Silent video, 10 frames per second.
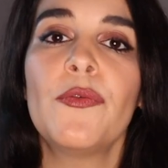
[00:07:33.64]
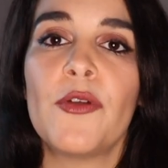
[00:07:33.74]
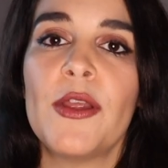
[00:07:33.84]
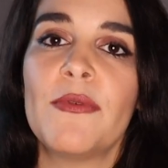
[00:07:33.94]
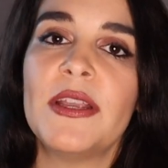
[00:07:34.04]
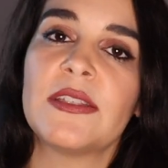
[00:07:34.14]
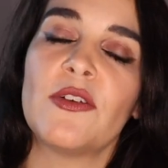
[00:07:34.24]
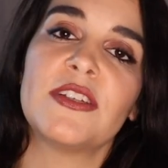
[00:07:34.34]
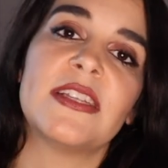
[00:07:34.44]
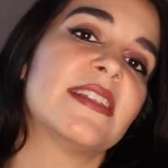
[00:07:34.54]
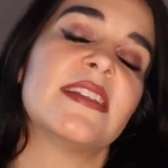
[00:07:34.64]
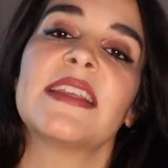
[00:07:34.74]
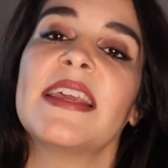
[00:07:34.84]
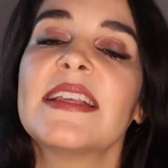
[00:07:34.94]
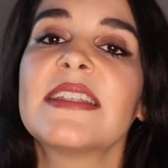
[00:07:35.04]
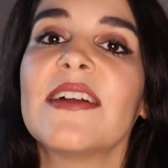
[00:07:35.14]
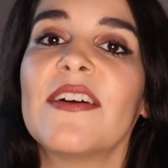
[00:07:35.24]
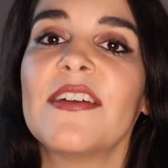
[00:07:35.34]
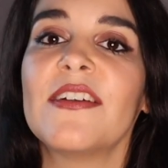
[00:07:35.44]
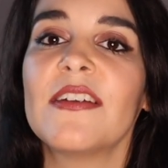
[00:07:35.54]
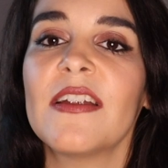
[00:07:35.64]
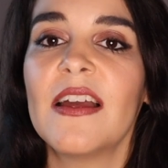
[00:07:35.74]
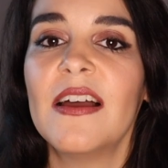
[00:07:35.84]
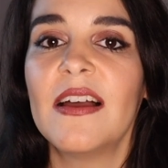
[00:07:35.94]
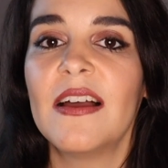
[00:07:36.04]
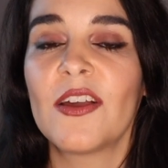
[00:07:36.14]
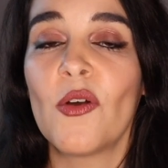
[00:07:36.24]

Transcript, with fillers: free resources, the Kickstarter uh,